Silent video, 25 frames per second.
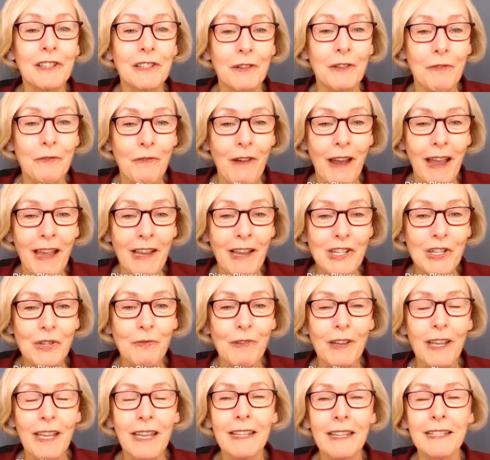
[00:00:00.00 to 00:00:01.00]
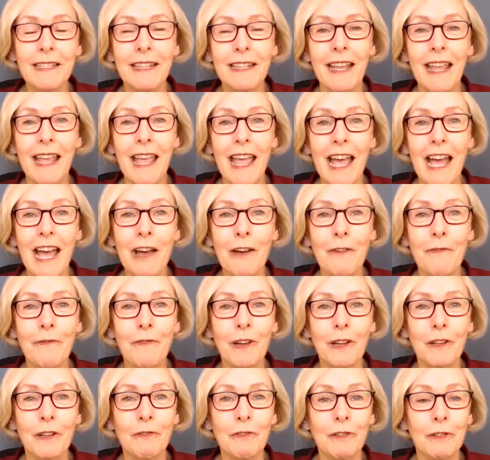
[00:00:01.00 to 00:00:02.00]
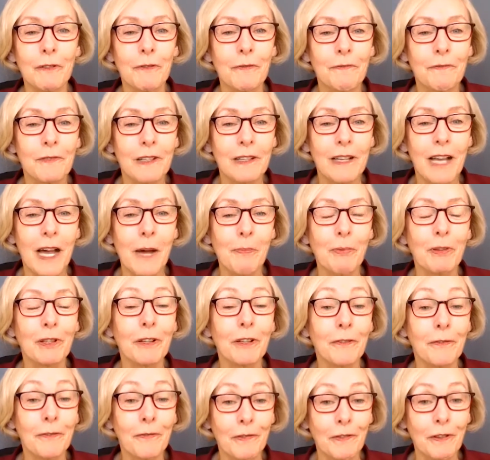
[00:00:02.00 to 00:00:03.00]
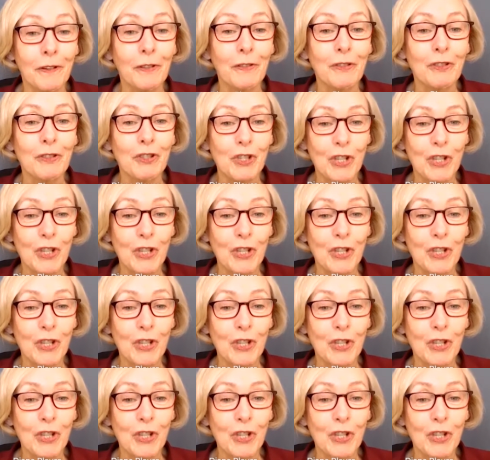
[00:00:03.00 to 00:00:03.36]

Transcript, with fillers: to graduate, to have a good couple of first